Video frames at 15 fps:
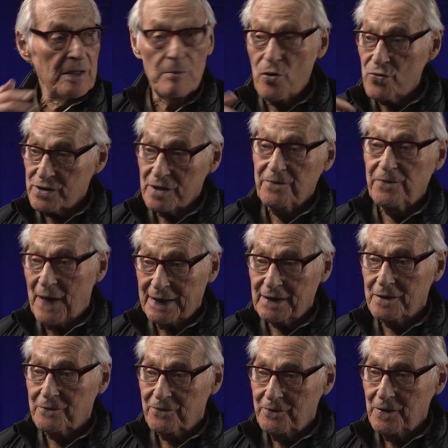the most
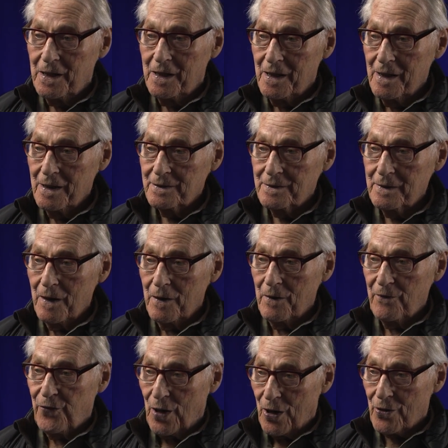effective
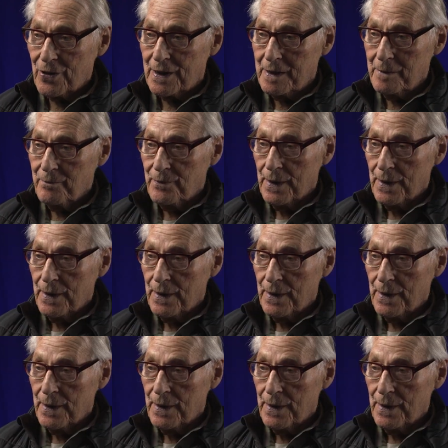authority,